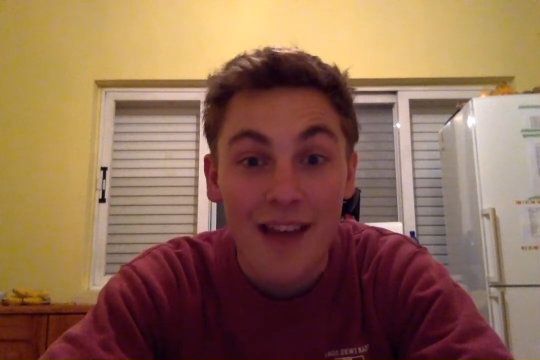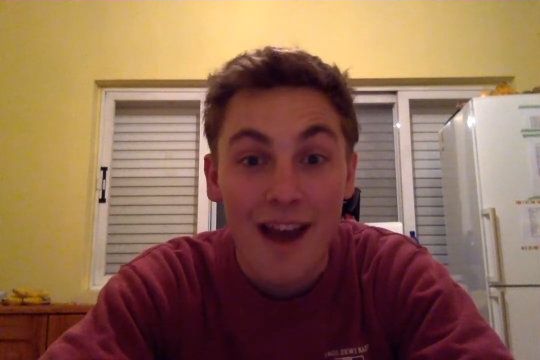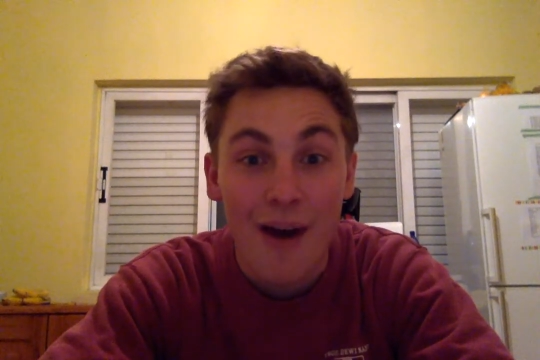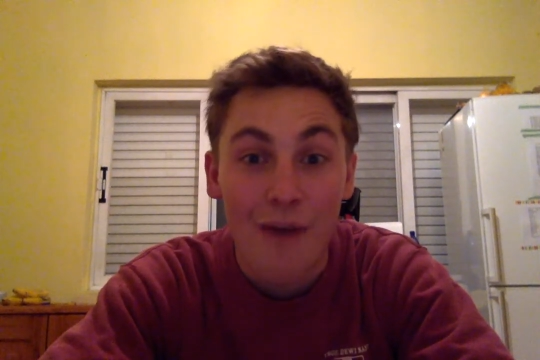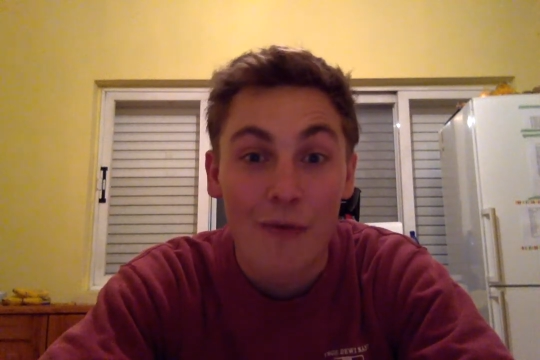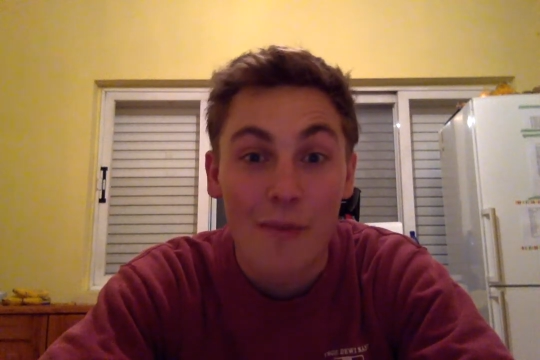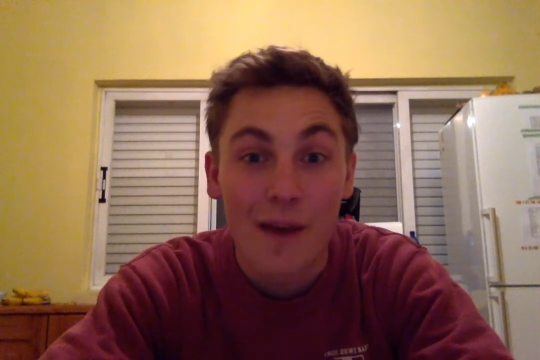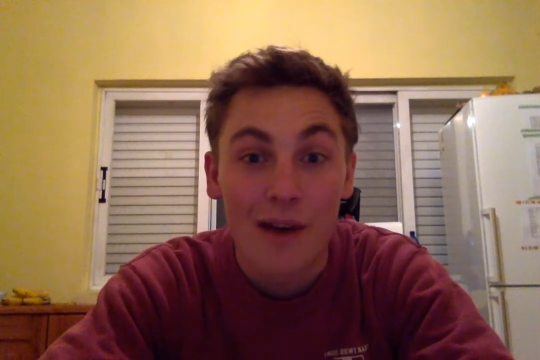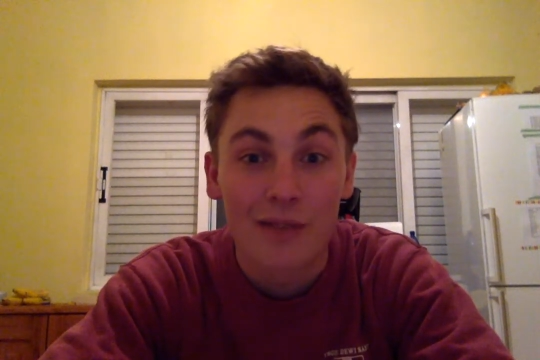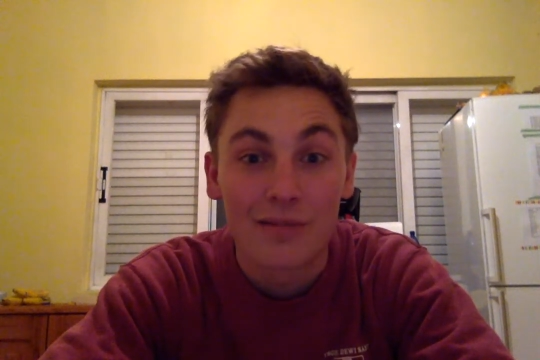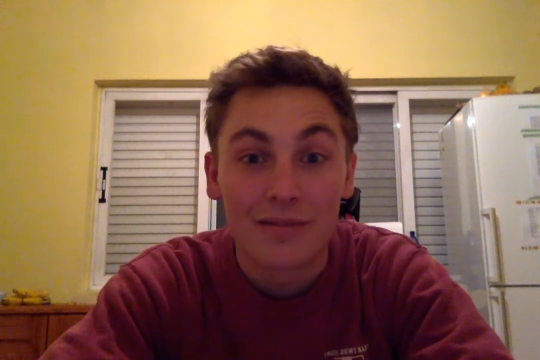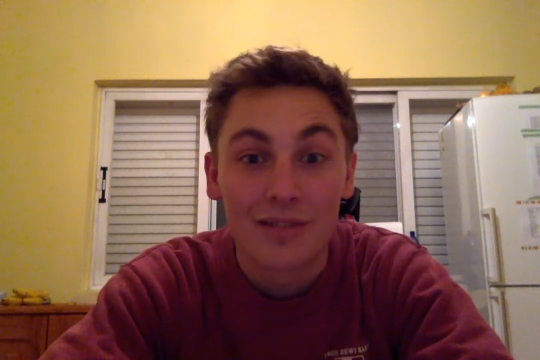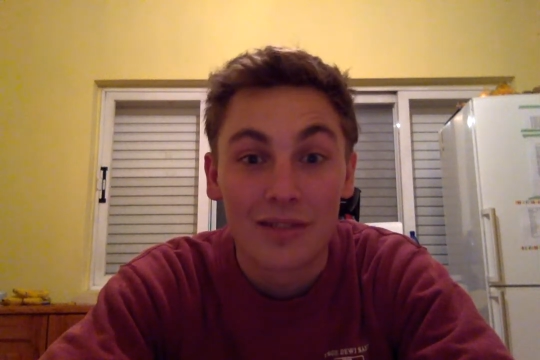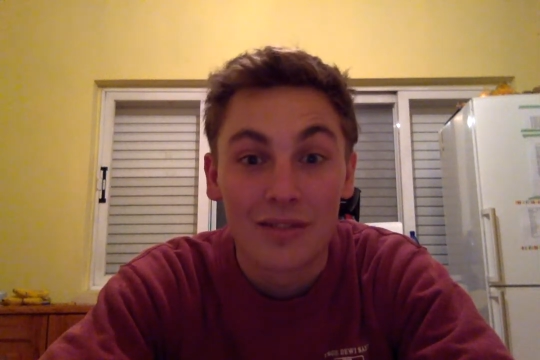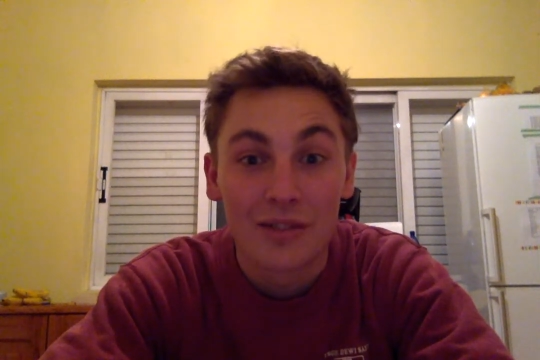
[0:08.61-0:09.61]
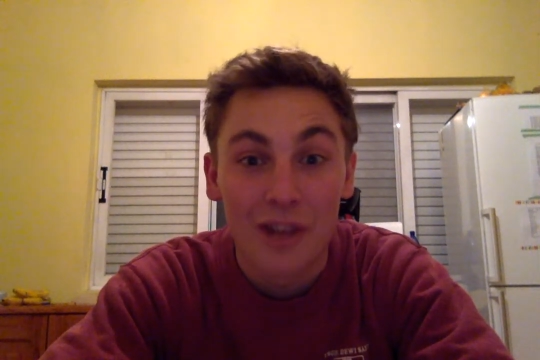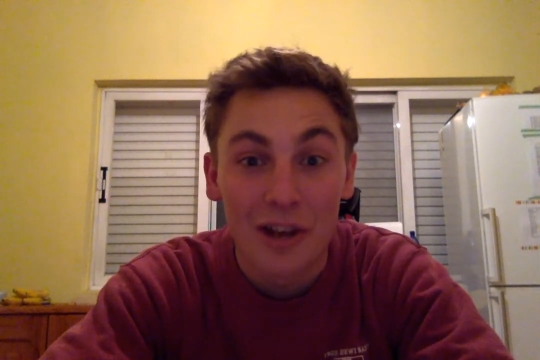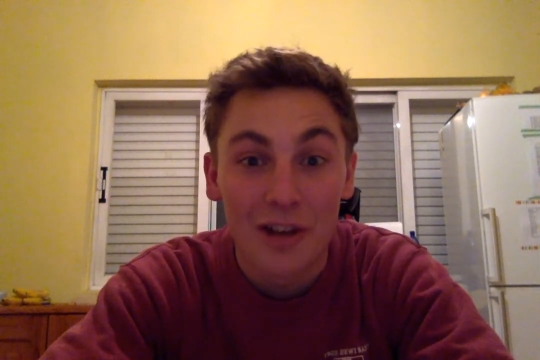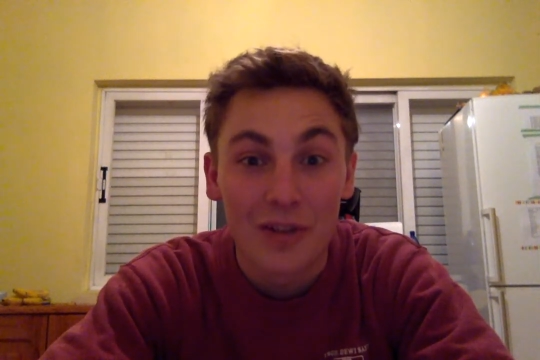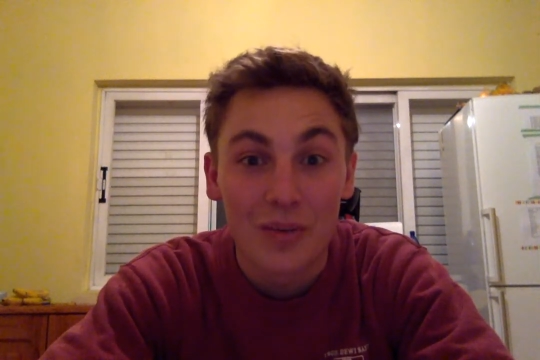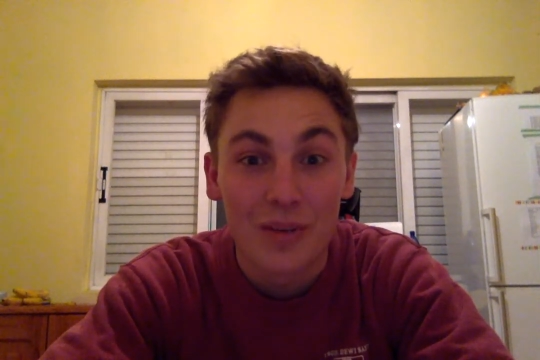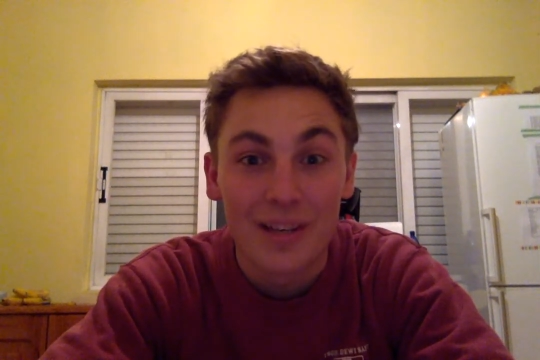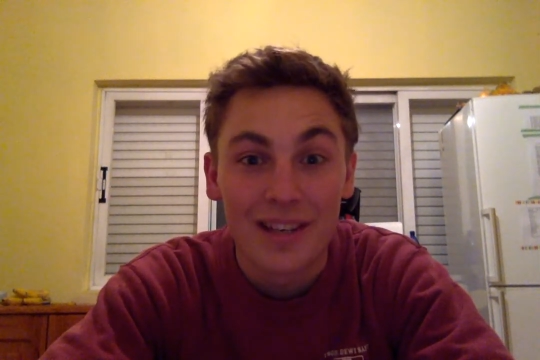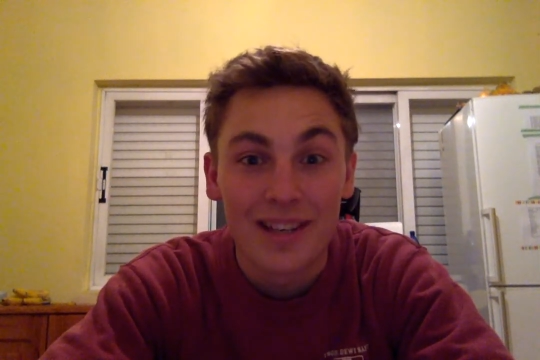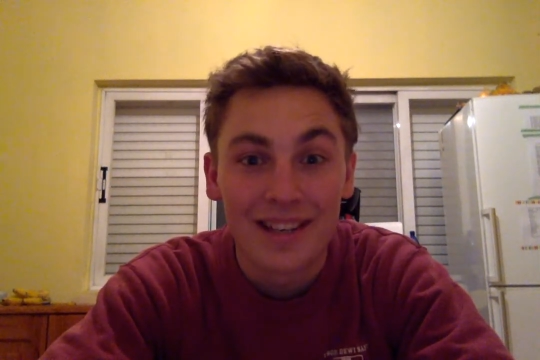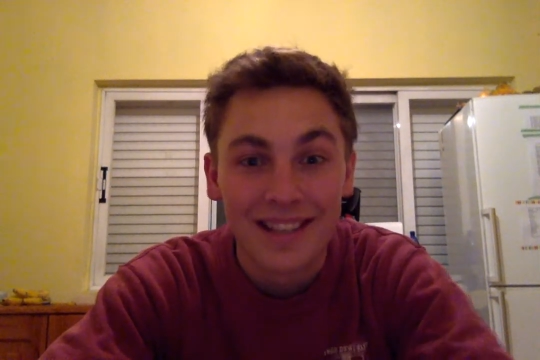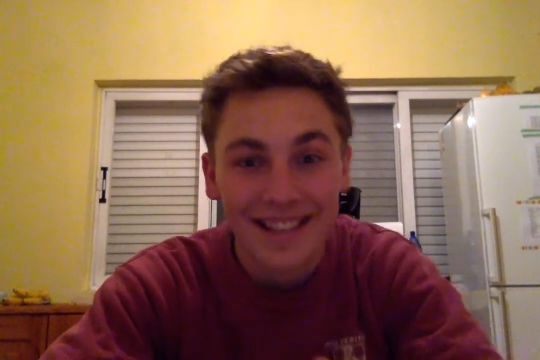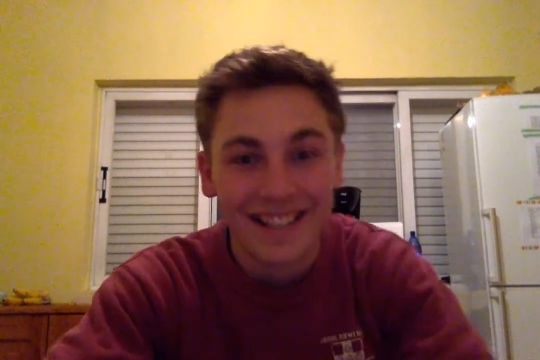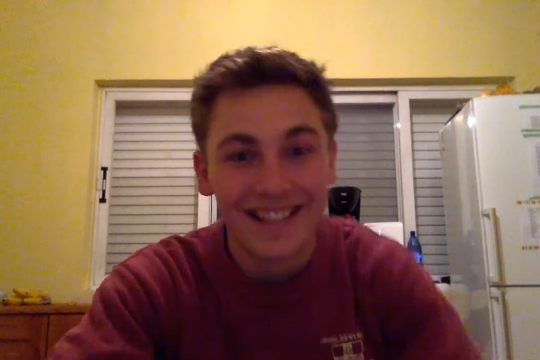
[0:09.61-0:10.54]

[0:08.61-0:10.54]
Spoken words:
out of about the last week.